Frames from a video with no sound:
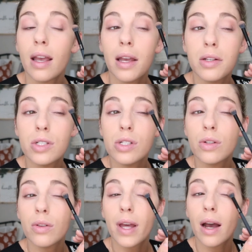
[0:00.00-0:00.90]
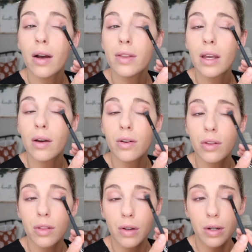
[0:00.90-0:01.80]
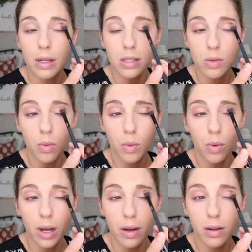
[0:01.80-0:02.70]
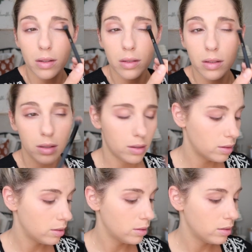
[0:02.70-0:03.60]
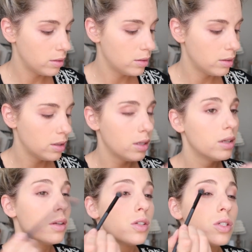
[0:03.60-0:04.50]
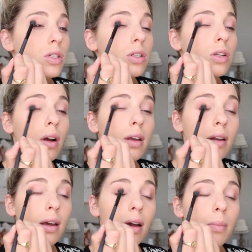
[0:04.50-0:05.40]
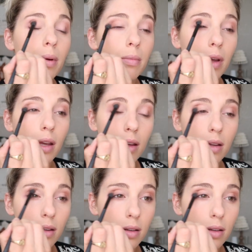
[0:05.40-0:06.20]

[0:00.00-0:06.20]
and do that on the outer third as well, just to darken it up a bit.